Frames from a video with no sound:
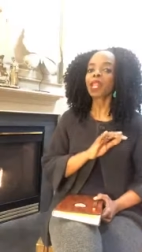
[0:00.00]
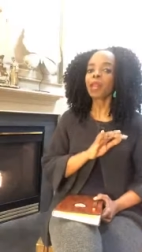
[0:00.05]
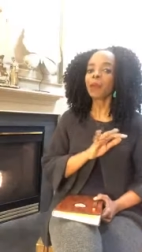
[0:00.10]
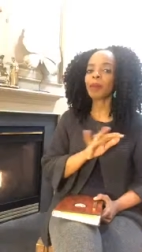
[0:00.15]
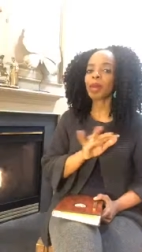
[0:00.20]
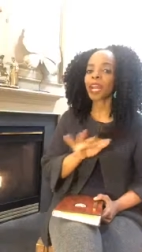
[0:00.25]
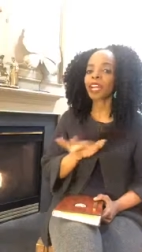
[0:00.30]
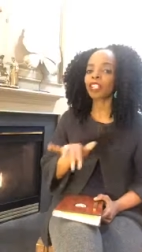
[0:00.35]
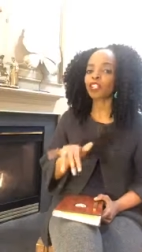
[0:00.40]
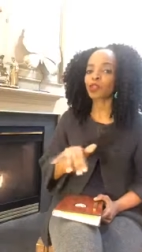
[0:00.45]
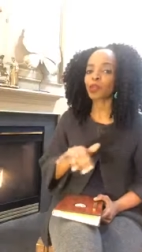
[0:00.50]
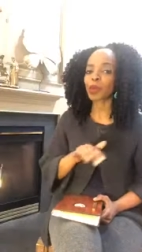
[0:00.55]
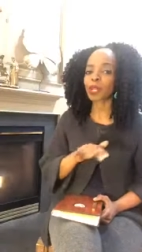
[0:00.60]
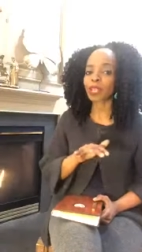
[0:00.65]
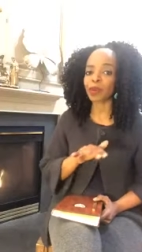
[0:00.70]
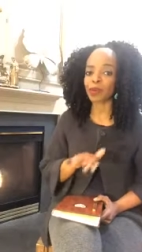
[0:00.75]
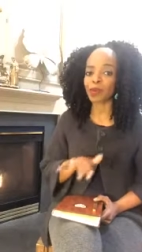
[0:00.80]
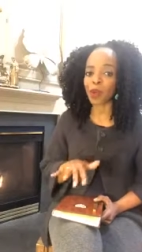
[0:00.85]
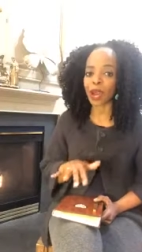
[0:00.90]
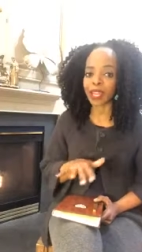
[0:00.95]
But I just
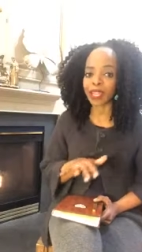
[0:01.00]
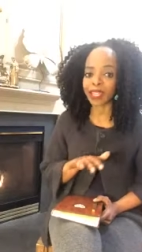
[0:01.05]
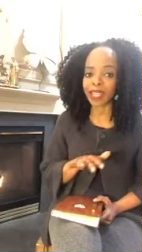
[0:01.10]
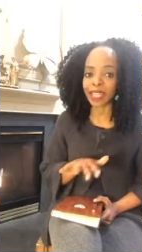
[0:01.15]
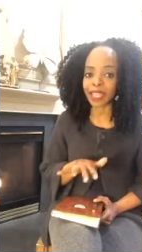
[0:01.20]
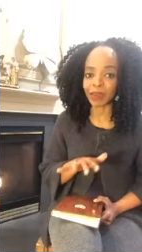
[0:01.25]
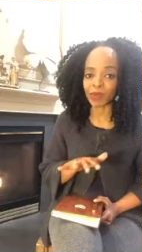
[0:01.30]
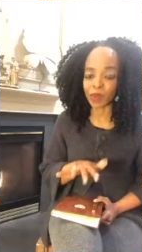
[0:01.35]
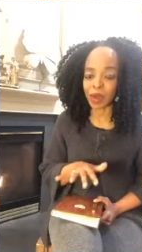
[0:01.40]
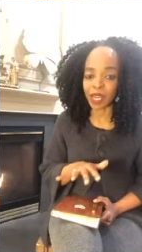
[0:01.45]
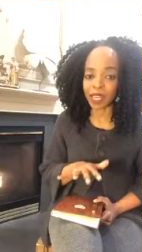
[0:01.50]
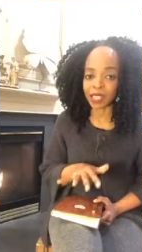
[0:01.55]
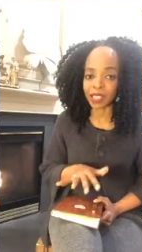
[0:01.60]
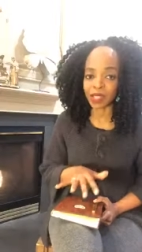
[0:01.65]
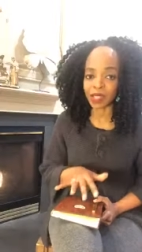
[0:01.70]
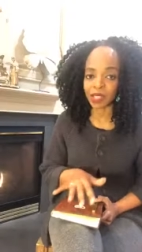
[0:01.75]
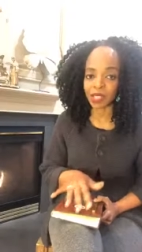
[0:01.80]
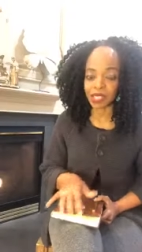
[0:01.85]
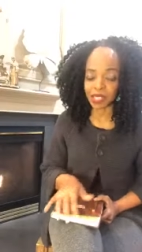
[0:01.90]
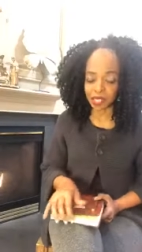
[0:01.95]
want to right, get right
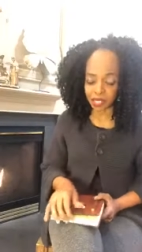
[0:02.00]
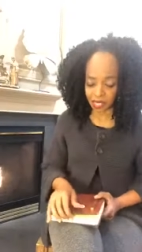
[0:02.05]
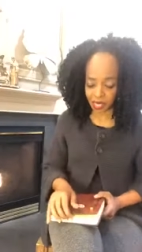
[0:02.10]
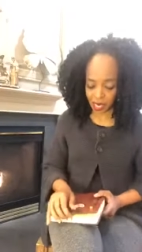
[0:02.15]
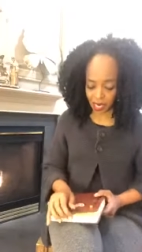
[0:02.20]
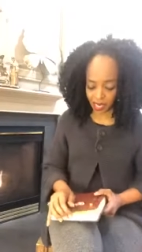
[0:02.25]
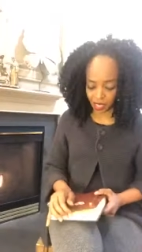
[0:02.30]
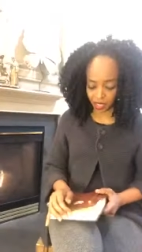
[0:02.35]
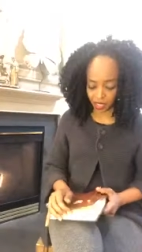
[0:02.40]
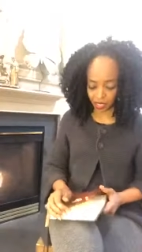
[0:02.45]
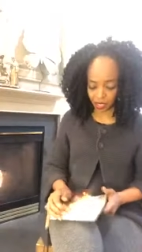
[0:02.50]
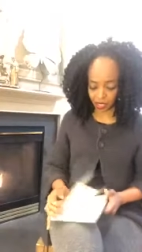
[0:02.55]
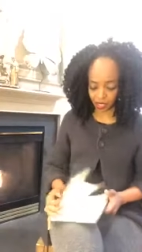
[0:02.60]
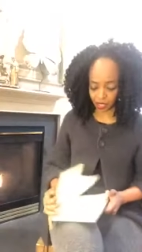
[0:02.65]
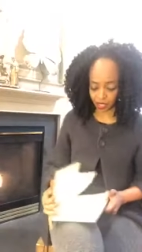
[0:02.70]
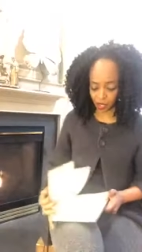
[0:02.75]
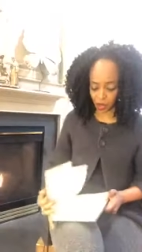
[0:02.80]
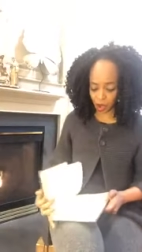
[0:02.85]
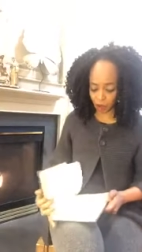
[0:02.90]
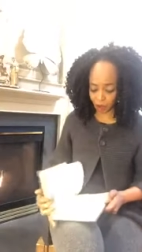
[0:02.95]
into this
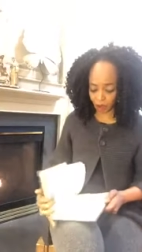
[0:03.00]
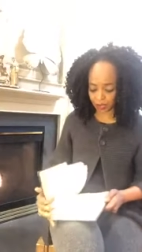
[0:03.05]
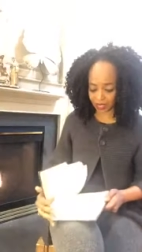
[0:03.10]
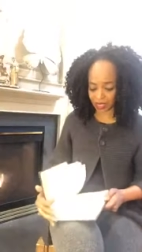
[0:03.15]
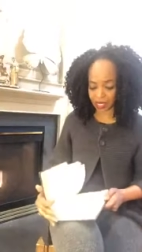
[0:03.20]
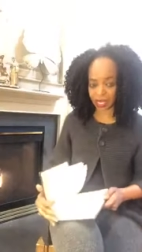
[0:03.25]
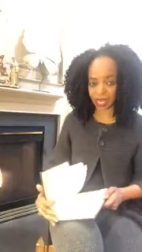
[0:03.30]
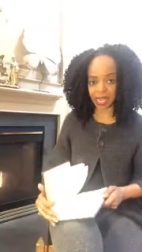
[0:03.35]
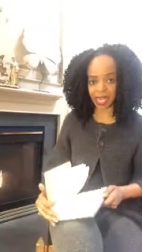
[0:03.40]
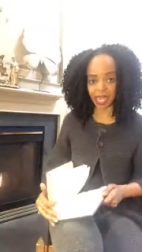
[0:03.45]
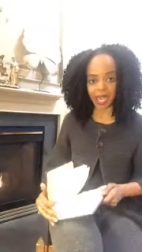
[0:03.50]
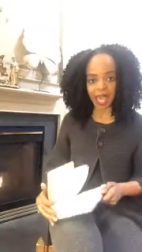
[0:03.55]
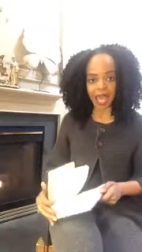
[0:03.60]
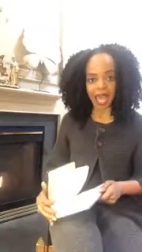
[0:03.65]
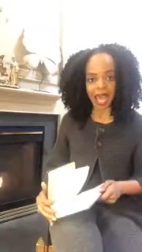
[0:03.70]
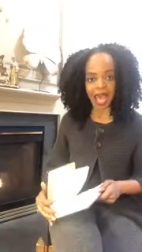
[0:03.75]
topic today.